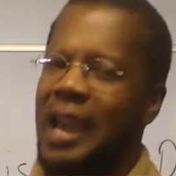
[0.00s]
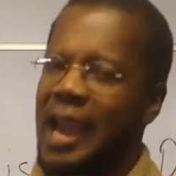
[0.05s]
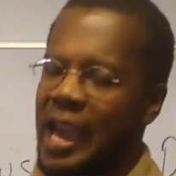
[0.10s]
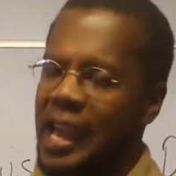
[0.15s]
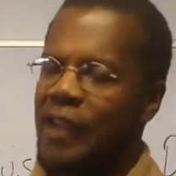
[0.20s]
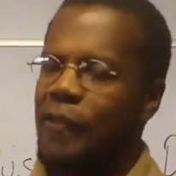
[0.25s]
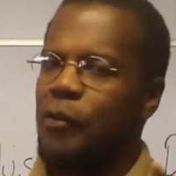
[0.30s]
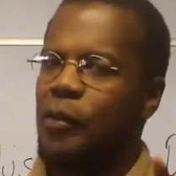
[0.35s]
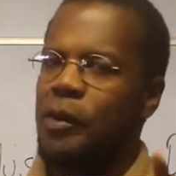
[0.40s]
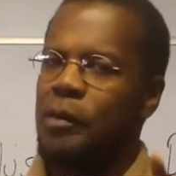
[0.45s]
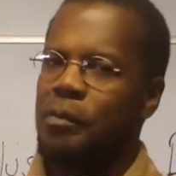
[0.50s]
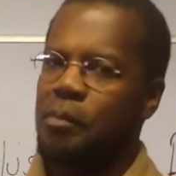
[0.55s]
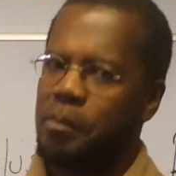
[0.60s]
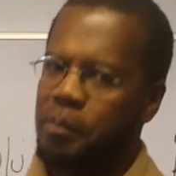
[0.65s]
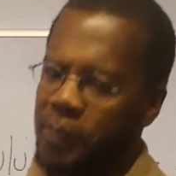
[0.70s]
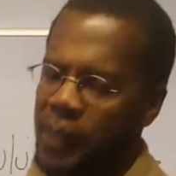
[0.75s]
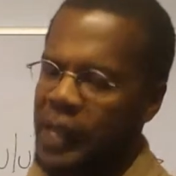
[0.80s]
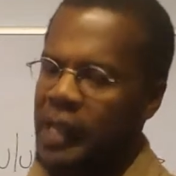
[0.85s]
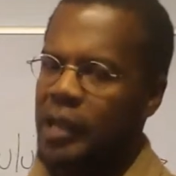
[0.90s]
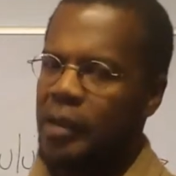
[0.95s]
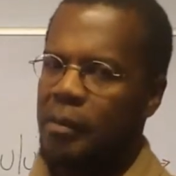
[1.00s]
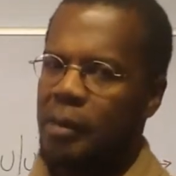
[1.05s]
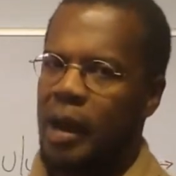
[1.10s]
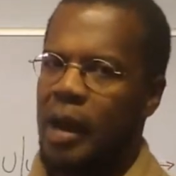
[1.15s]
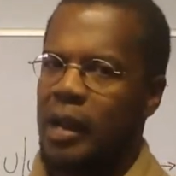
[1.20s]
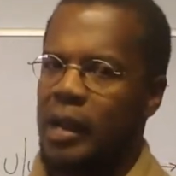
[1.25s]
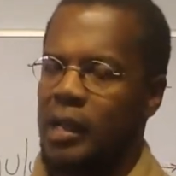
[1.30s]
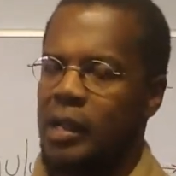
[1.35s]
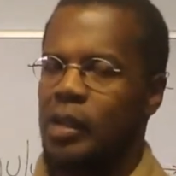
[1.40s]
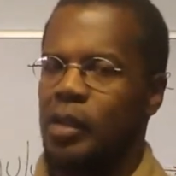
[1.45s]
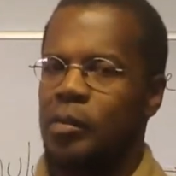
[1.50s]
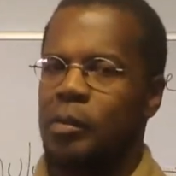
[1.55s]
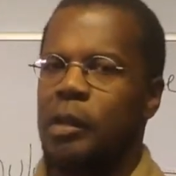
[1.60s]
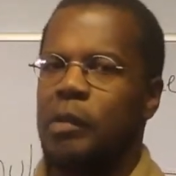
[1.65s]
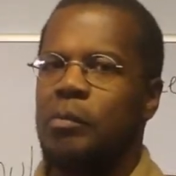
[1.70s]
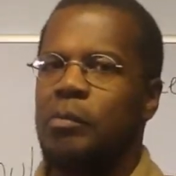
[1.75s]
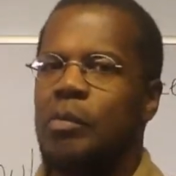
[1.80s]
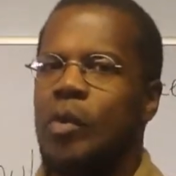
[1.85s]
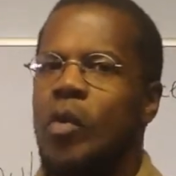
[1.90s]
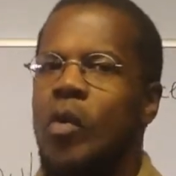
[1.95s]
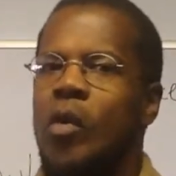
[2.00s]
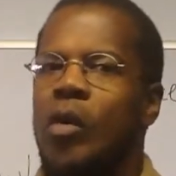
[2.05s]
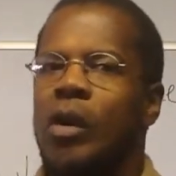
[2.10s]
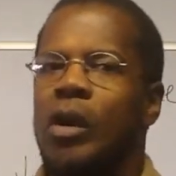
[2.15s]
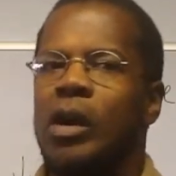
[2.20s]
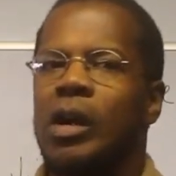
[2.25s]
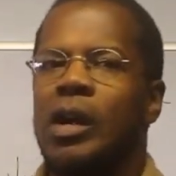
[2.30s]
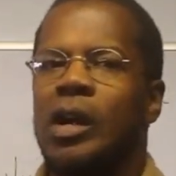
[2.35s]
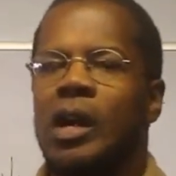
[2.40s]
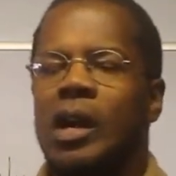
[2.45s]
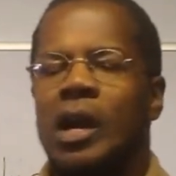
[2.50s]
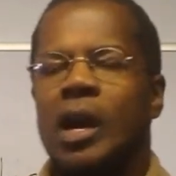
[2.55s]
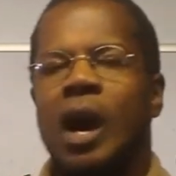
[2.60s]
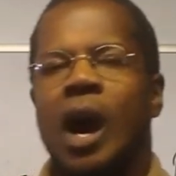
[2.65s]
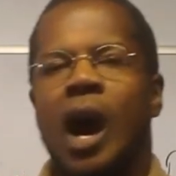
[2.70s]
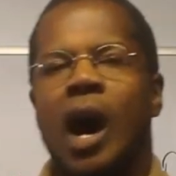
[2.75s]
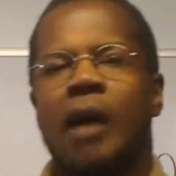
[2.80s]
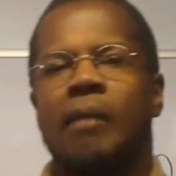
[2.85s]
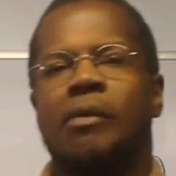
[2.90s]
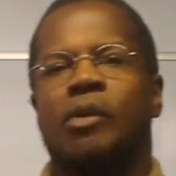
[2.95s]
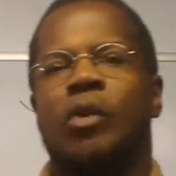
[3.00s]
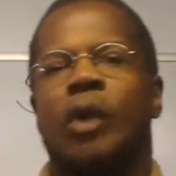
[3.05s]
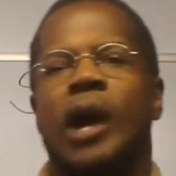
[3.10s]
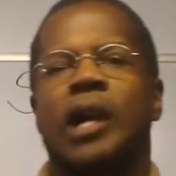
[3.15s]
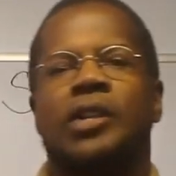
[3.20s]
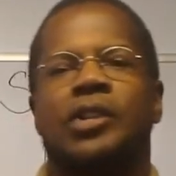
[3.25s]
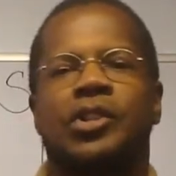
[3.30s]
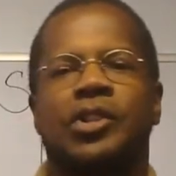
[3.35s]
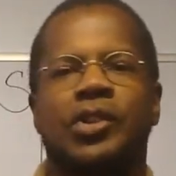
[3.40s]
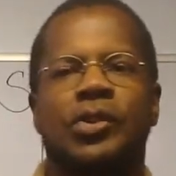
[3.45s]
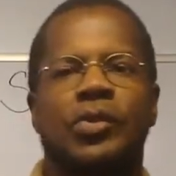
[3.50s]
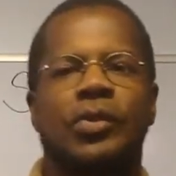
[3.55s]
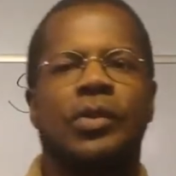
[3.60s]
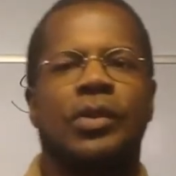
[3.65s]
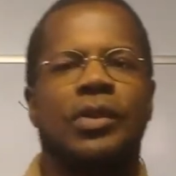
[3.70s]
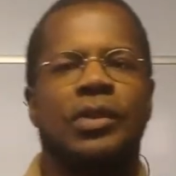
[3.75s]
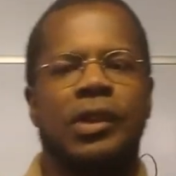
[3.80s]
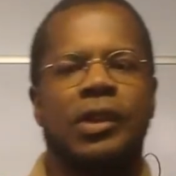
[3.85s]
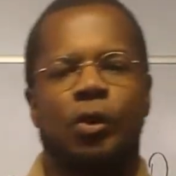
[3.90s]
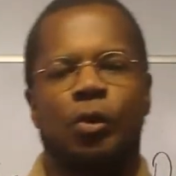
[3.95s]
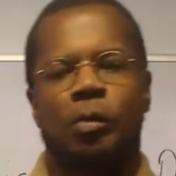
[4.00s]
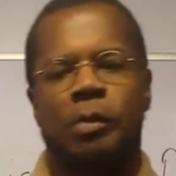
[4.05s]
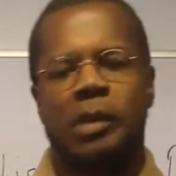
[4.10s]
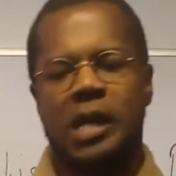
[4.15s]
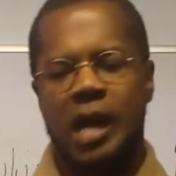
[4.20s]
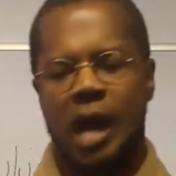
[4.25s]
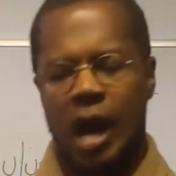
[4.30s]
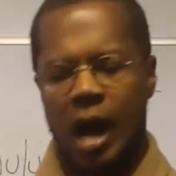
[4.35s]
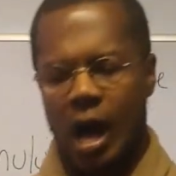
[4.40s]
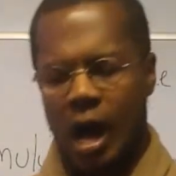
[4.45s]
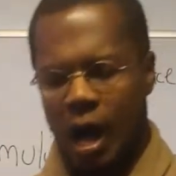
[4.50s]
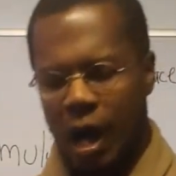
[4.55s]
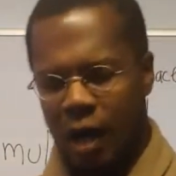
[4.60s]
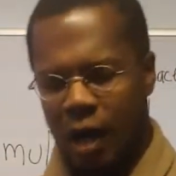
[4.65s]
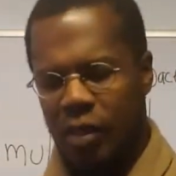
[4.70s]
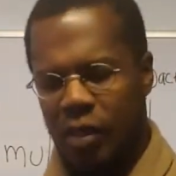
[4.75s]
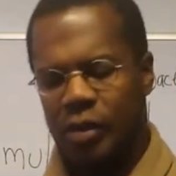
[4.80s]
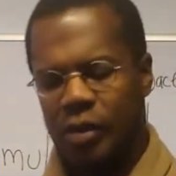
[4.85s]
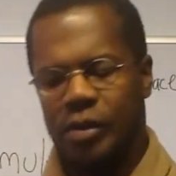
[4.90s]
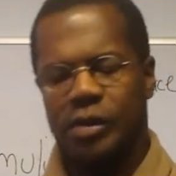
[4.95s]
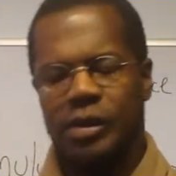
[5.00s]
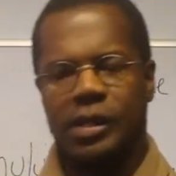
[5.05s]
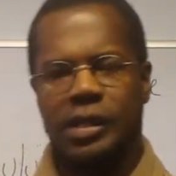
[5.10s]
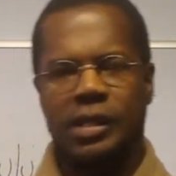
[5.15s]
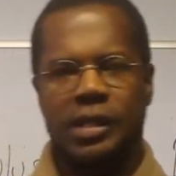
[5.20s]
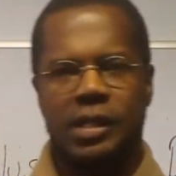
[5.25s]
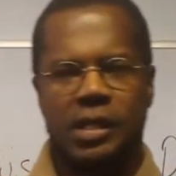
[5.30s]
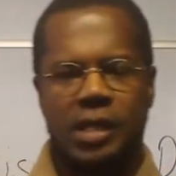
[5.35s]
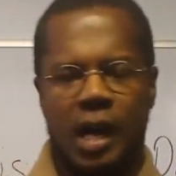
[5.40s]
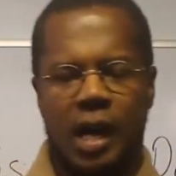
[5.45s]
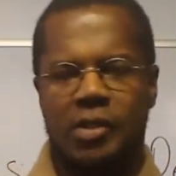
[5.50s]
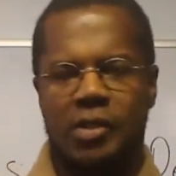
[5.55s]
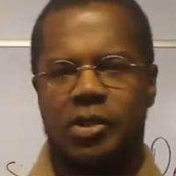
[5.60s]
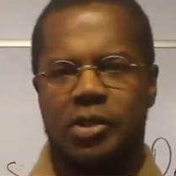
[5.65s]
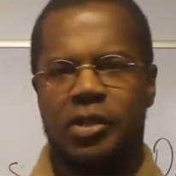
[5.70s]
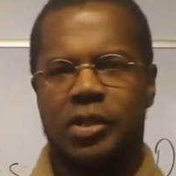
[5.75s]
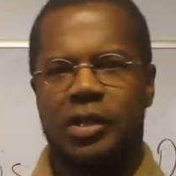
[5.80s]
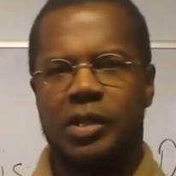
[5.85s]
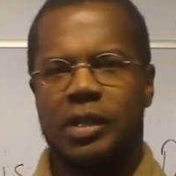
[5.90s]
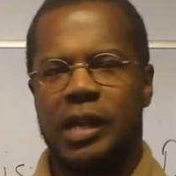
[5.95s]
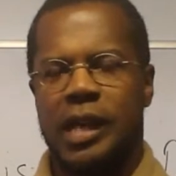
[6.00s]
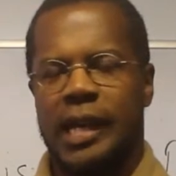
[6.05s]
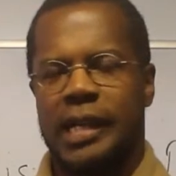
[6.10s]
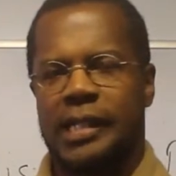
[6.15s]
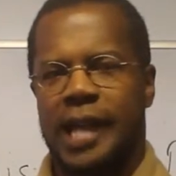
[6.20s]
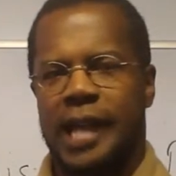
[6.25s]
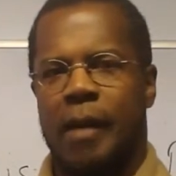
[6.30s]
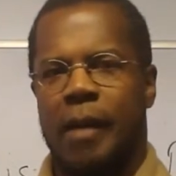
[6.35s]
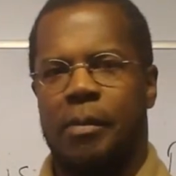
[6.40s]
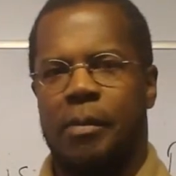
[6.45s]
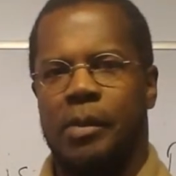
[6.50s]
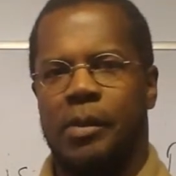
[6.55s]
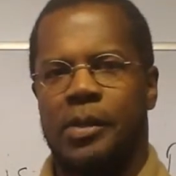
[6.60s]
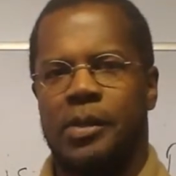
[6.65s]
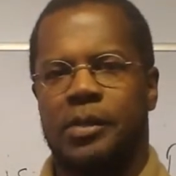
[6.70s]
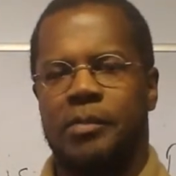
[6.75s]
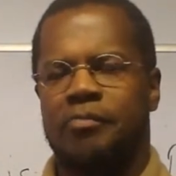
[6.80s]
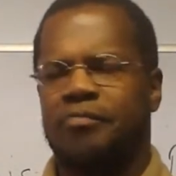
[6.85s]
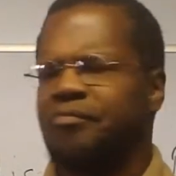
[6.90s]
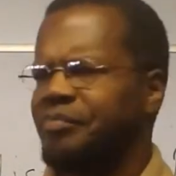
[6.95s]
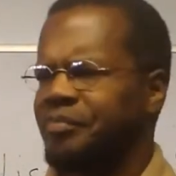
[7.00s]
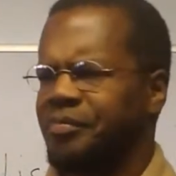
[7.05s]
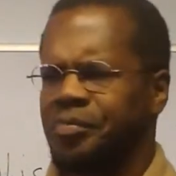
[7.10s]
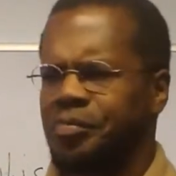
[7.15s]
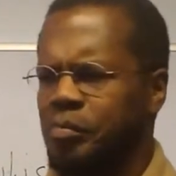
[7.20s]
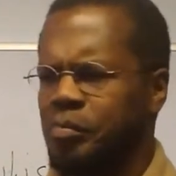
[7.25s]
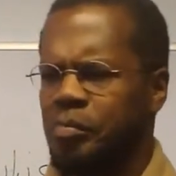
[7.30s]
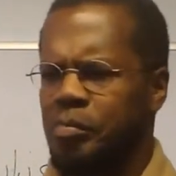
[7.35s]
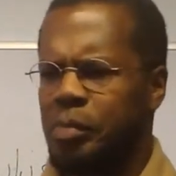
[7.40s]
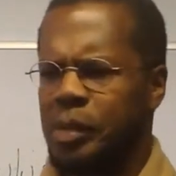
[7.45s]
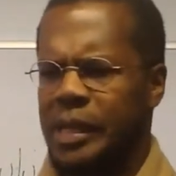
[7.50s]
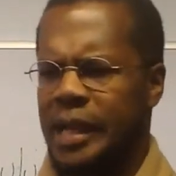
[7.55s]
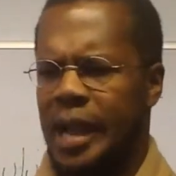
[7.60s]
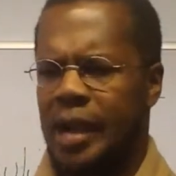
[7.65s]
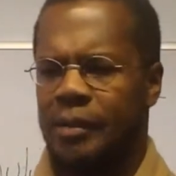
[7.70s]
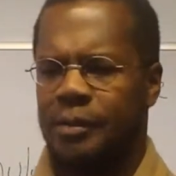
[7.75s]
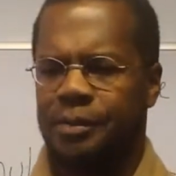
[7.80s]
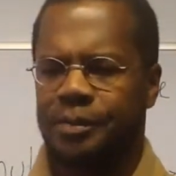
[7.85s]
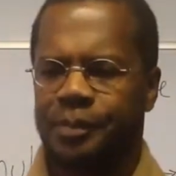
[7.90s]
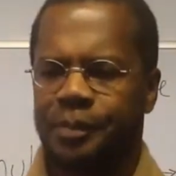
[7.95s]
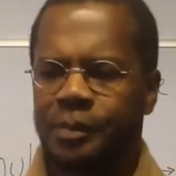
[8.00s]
And if we think about it a little bit more, I'm quite sure that there will be other such examples. But now,